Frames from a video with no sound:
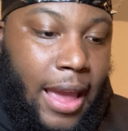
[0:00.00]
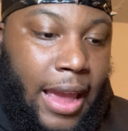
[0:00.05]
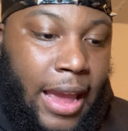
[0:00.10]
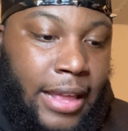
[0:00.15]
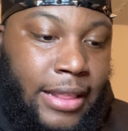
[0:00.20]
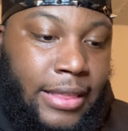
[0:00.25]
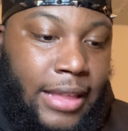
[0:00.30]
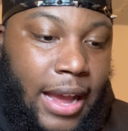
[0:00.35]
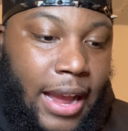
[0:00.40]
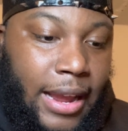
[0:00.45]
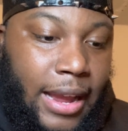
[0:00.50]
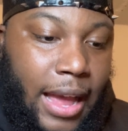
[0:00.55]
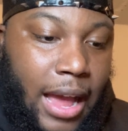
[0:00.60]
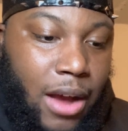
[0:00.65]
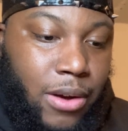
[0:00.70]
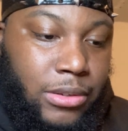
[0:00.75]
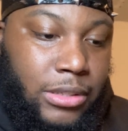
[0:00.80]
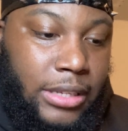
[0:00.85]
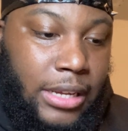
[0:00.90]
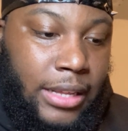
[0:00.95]
and thine
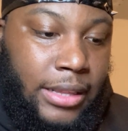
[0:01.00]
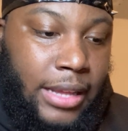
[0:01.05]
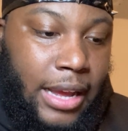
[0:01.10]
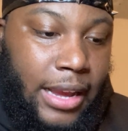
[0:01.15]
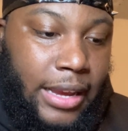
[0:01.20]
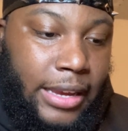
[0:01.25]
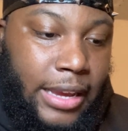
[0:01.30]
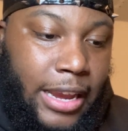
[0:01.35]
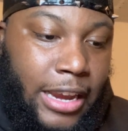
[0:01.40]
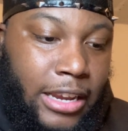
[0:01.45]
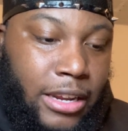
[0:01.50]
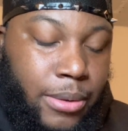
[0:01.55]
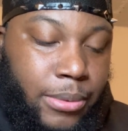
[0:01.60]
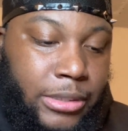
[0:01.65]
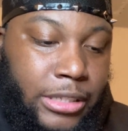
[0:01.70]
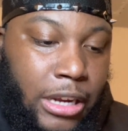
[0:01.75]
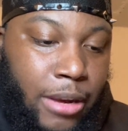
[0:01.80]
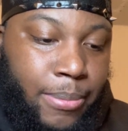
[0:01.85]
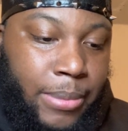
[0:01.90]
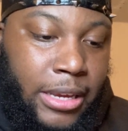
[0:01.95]
house and thy kingdom
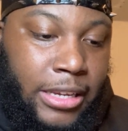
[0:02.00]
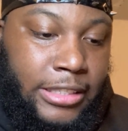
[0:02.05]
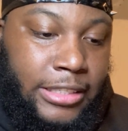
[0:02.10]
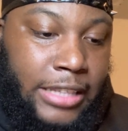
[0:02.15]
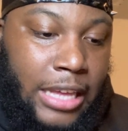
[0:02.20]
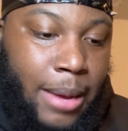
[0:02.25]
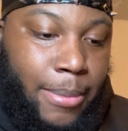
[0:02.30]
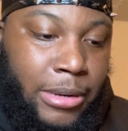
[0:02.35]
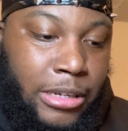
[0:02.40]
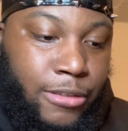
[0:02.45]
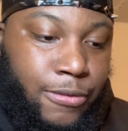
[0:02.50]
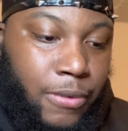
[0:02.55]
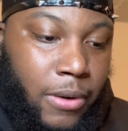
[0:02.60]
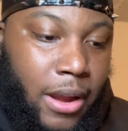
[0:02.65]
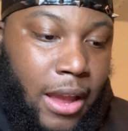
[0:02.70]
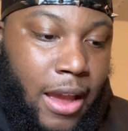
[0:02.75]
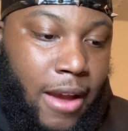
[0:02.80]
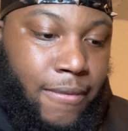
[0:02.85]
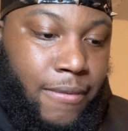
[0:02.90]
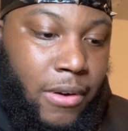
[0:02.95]
shall be established
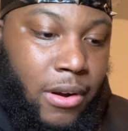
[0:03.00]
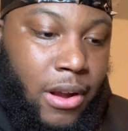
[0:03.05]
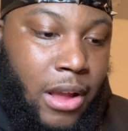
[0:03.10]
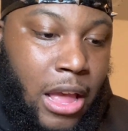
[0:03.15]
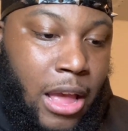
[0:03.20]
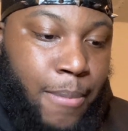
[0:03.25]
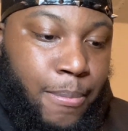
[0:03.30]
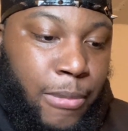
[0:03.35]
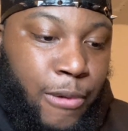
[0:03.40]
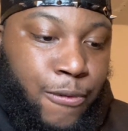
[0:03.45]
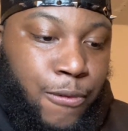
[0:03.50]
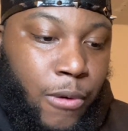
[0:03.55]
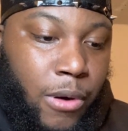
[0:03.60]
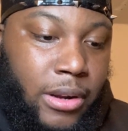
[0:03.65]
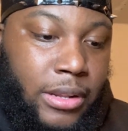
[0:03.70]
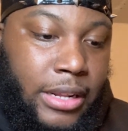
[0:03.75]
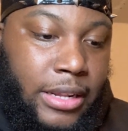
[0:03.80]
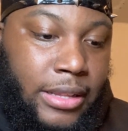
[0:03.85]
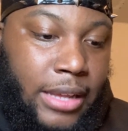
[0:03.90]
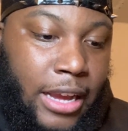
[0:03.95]
forever
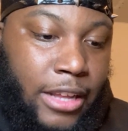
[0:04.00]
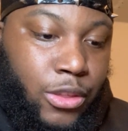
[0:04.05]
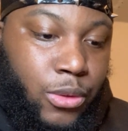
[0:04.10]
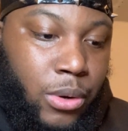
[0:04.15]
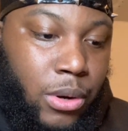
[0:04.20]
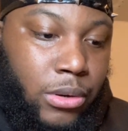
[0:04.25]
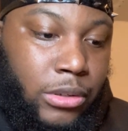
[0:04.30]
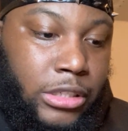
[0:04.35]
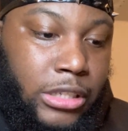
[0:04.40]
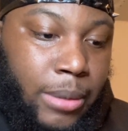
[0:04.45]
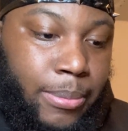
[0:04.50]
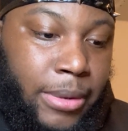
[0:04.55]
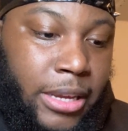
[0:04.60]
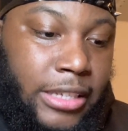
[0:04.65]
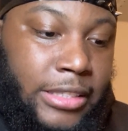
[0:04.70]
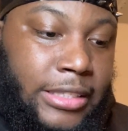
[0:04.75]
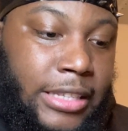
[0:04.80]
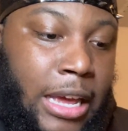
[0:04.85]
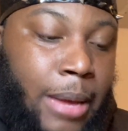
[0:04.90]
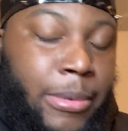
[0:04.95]
before thee thy throne shall be
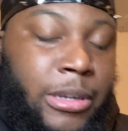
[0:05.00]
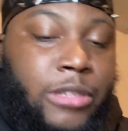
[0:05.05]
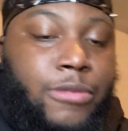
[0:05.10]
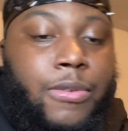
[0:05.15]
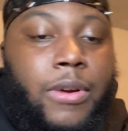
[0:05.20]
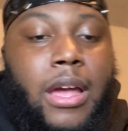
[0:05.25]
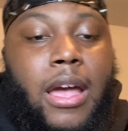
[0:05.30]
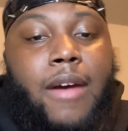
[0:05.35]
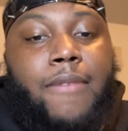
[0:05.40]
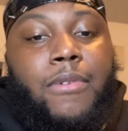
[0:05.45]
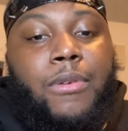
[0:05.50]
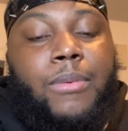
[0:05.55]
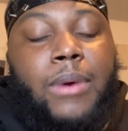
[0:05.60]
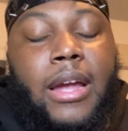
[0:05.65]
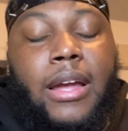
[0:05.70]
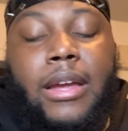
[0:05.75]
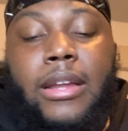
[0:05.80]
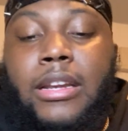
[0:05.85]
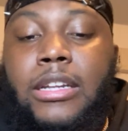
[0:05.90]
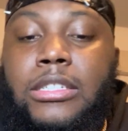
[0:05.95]
established forever
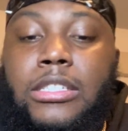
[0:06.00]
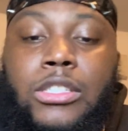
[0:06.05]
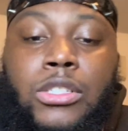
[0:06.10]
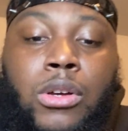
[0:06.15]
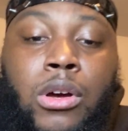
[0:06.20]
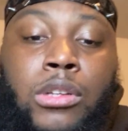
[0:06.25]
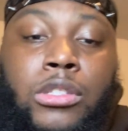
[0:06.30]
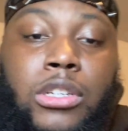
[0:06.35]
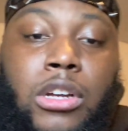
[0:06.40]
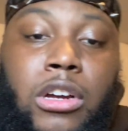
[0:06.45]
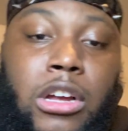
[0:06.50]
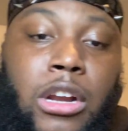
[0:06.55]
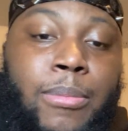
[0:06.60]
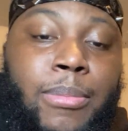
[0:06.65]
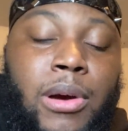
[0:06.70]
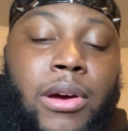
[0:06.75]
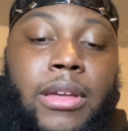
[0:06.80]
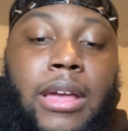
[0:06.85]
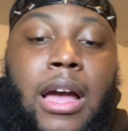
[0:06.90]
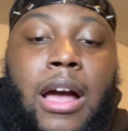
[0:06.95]
right and this is all talking
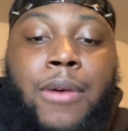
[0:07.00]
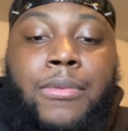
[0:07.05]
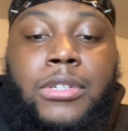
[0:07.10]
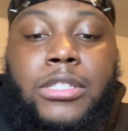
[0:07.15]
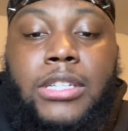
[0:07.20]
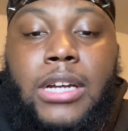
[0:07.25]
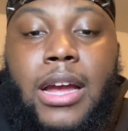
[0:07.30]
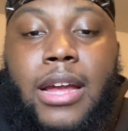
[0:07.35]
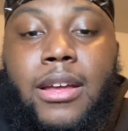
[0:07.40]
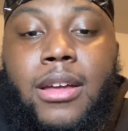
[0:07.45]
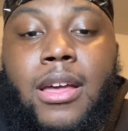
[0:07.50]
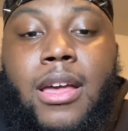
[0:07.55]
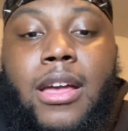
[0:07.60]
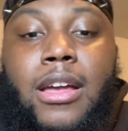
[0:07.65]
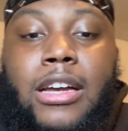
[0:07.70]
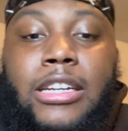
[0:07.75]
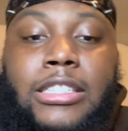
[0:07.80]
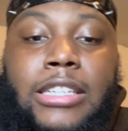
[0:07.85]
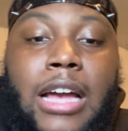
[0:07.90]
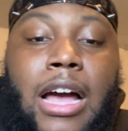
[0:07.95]
about yahweh shai
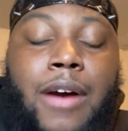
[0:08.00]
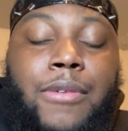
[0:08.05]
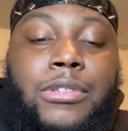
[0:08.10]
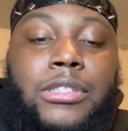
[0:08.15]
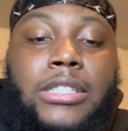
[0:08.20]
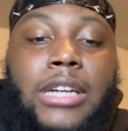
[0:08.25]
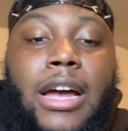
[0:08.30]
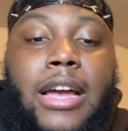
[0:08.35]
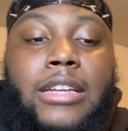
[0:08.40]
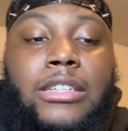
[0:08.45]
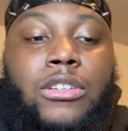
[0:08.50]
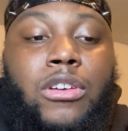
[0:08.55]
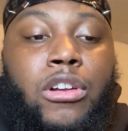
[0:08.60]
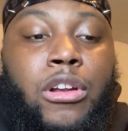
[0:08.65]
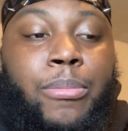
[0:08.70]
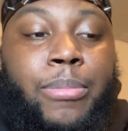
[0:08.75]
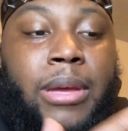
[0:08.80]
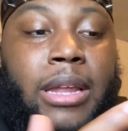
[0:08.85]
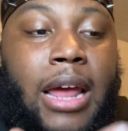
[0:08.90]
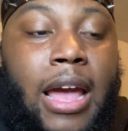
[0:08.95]
because yahweh shai is going
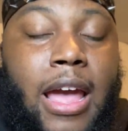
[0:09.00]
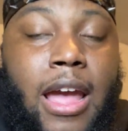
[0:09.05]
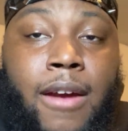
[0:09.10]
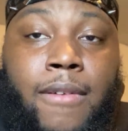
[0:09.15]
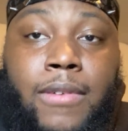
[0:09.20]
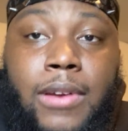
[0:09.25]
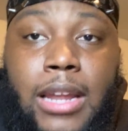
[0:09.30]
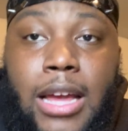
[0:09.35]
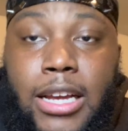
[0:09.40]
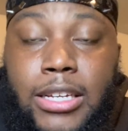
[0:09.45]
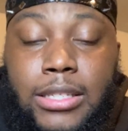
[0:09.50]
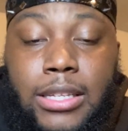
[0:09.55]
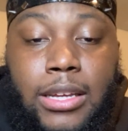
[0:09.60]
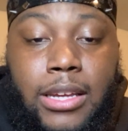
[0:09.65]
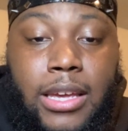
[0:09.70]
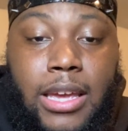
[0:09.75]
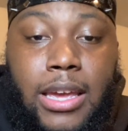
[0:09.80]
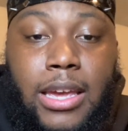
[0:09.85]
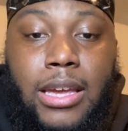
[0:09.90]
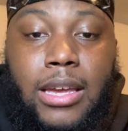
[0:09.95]
to be that everlasting
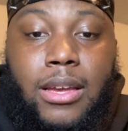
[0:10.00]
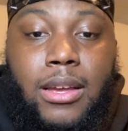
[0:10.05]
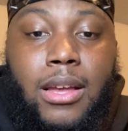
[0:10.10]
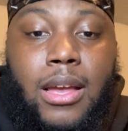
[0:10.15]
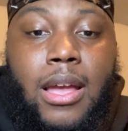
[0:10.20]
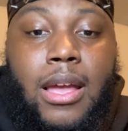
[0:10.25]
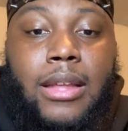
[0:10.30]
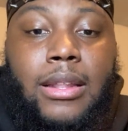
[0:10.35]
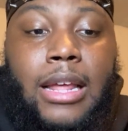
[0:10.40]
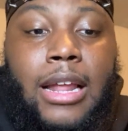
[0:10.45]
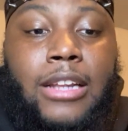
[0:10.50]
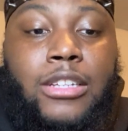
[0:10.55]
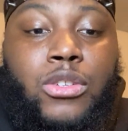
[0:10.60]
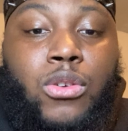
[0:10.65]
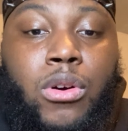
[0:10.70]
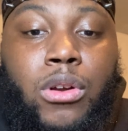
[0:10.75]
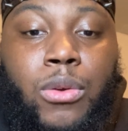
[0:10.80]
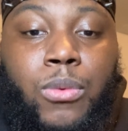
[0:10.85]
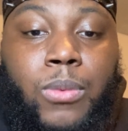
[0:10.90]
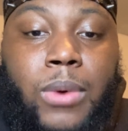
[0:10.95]
king that is
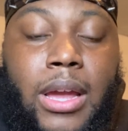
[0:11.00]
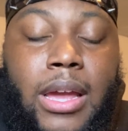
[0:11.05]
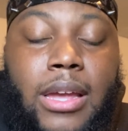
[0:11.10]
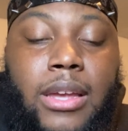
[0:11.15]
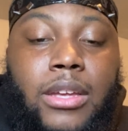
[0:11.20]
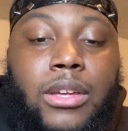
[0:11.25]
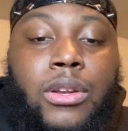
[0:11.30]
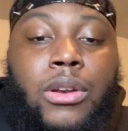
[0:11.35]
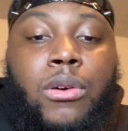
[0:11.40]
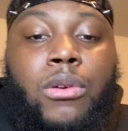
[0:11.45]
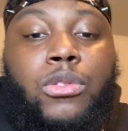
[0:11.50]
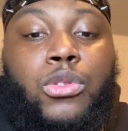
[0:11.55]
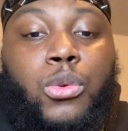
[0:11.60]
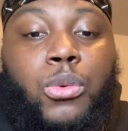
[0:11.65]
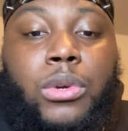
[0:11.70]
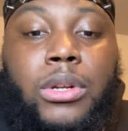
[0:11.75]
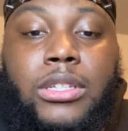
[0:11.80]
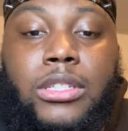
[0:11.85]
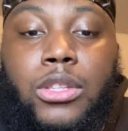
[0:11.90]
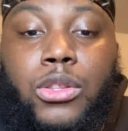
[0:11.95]
going to reign you know
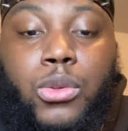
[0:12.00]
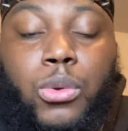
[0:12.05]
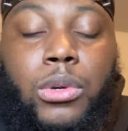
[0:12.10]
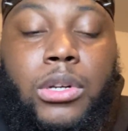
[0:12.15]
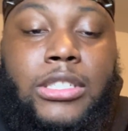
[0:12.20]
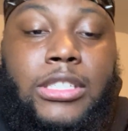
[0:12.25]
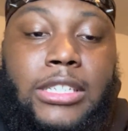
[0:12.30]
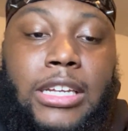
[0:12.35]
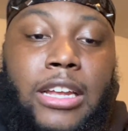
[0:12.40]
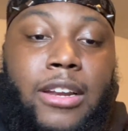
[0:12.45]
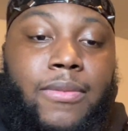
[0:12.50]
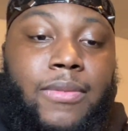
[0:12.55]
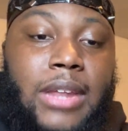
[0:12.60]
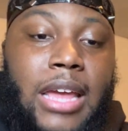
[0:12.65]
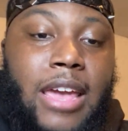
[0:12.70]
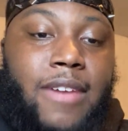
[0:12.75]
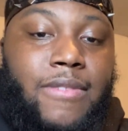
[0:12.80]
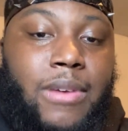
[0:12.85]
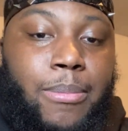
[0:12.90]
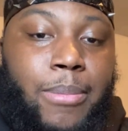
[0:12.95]
through this through the seed of
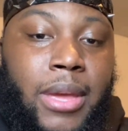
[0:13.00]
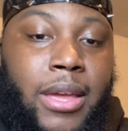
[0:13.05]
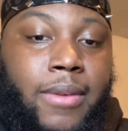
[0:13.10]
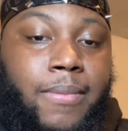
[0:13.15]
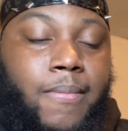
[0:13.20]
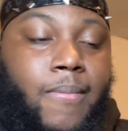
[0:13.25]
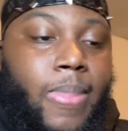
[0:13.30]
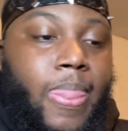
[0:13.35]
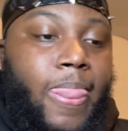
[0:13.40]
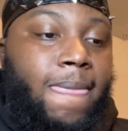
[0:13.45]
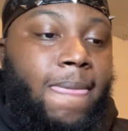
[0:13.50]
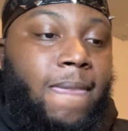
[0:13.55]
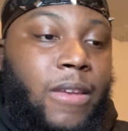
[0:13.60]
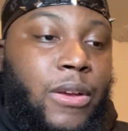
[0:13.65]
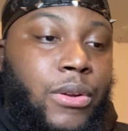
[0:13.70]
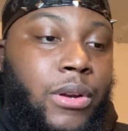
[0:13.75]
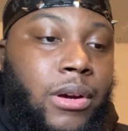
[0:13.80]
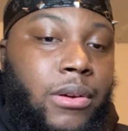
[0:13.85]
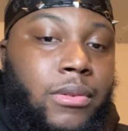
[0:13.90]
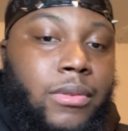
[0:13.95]
david man
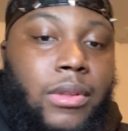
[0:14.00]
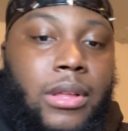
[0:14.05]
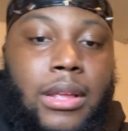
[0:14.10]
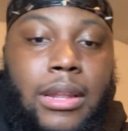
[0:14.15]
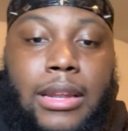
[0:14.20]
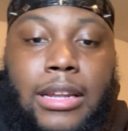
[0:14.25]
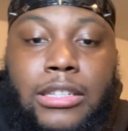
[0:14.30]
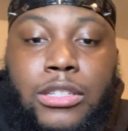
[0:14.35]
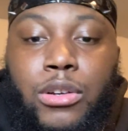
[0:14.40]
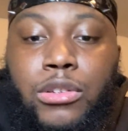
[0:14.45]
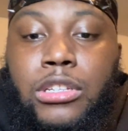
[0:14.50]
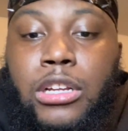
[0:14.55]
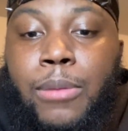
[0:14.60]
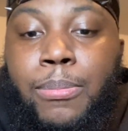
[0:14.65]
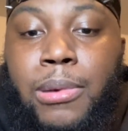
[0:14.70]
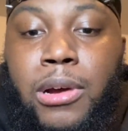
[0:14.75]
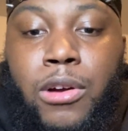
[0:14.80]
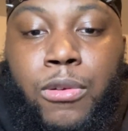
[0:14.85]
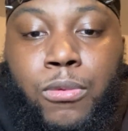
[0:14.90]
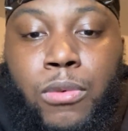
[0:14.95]
you know let's go to the
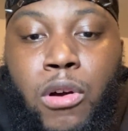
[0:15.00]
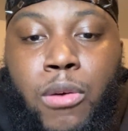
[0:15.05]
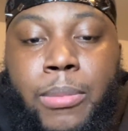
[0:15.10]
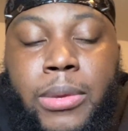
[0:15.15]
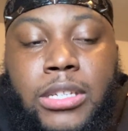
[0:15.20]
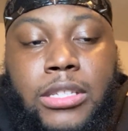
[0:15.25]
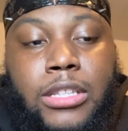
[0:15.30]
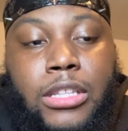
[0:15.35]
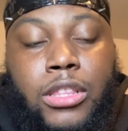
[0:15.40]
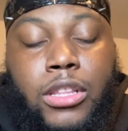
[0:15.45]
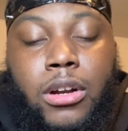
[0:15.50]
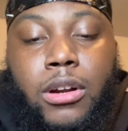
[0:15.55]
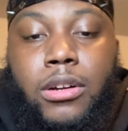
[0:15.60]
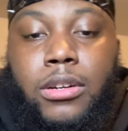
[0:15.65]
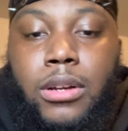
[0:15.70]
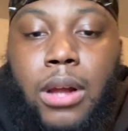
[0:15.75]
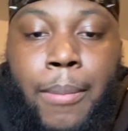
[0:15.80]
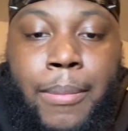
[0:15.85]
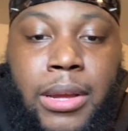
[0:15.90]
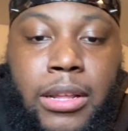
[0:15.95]
book of romans the
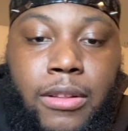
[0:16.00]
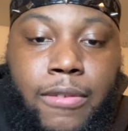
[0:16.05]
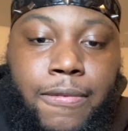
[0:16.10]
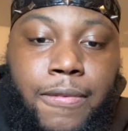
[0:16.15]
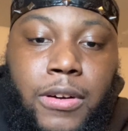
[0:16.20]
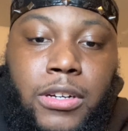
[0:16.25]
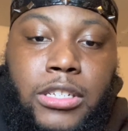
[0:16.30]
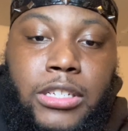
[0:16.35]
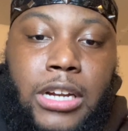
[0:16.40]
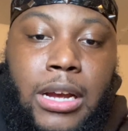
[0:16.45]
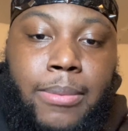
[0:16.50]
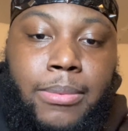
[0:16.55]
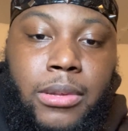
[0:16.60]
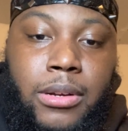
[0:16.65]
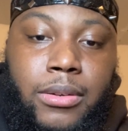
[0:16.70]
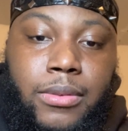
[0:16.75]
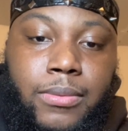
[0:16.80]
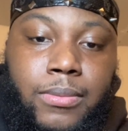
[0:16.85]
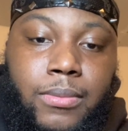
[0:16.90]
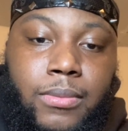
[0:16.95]
third i mean the first chapter